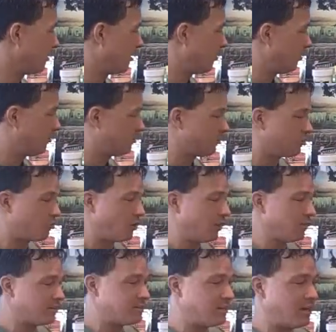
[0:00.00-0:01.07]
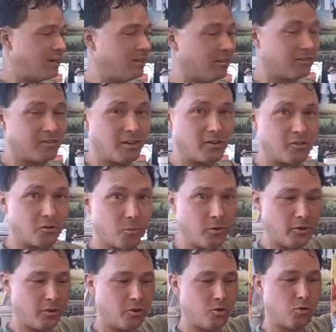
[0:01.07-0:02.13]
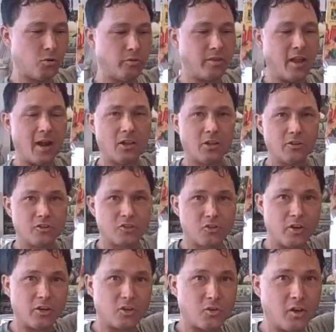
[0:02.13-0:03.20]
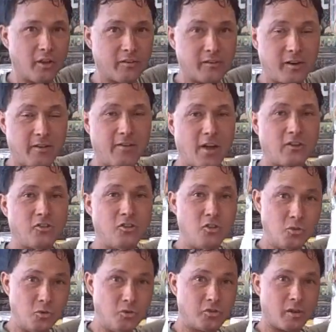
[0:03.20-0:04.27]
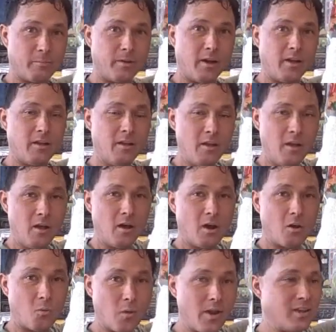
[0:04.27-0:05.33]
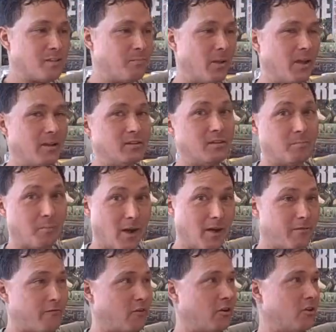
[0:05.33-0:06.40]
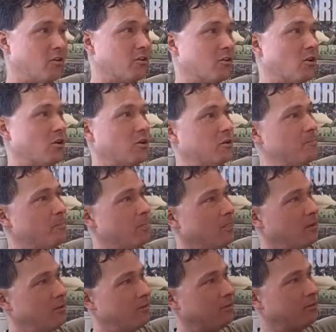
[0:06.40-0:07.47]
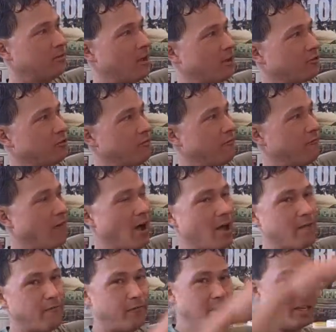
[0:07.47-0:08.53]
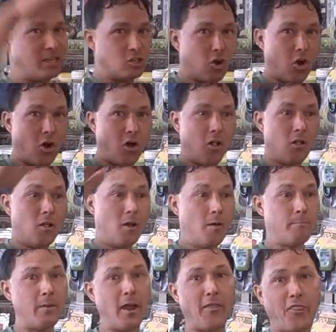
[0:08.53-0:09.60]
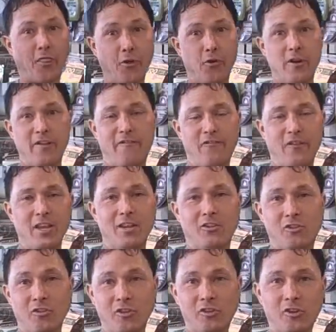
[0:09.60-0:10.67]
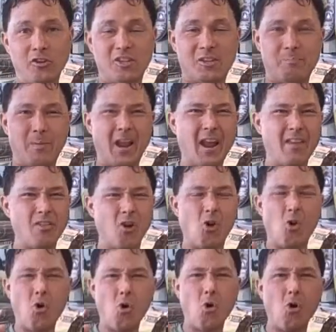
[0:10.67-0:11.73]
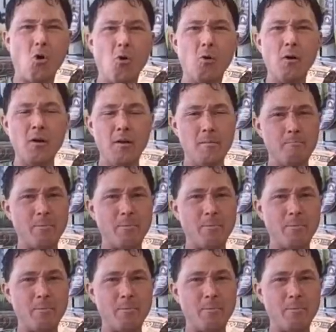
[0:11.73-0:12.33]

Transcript: things like this, the trellis netting. This is actually a really cool nylon string trellis that I've actually used on my raised beds in my front yard garden. This is actually 5 feet tall by 30 feet, so this could span the whole